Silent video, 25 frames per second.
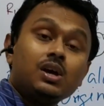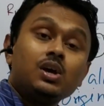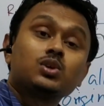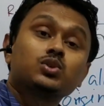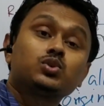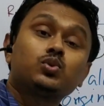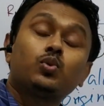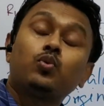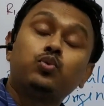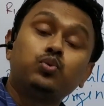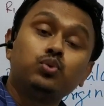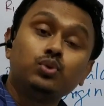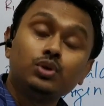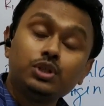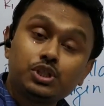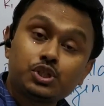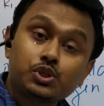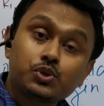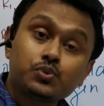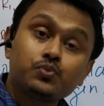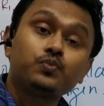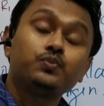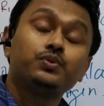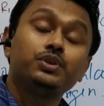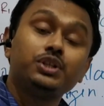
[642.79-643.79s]
So
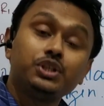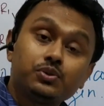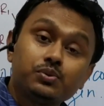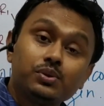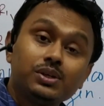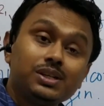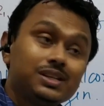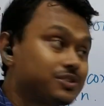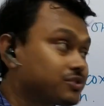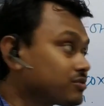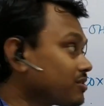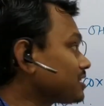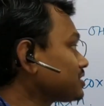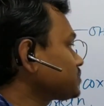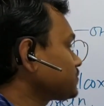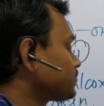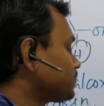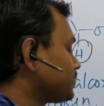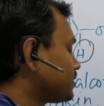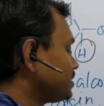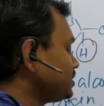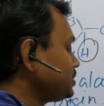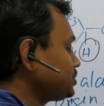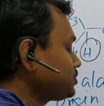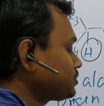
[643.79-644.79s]
which it will
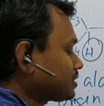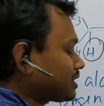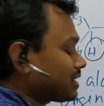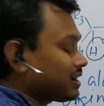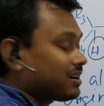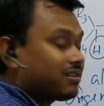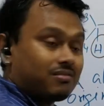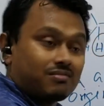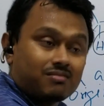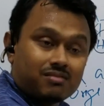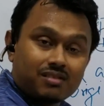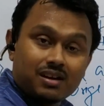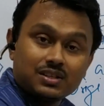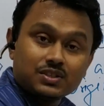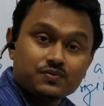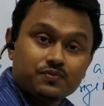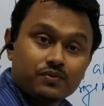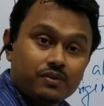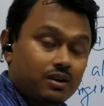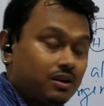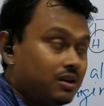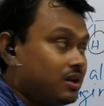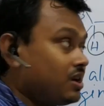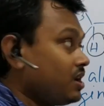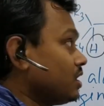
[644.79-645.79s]
transfer? It cannot
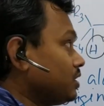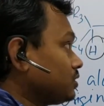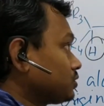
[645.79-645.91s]
transfer.